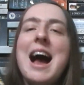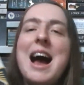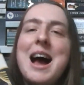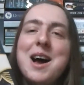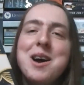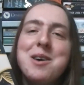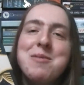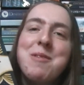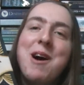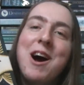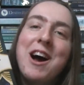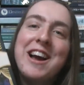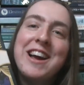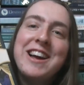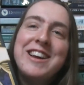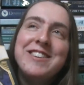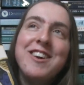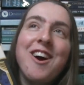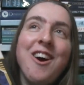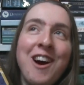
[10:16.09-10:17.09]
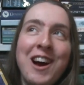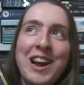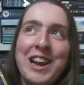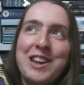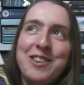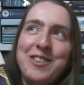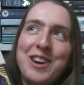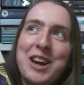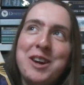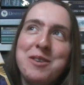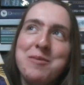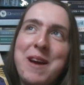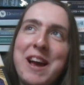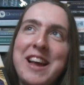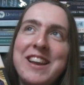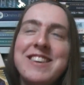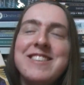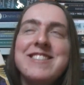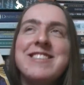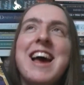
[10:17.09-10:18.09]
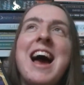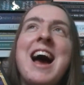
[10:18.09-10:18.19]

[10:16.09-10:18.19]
I highly recommend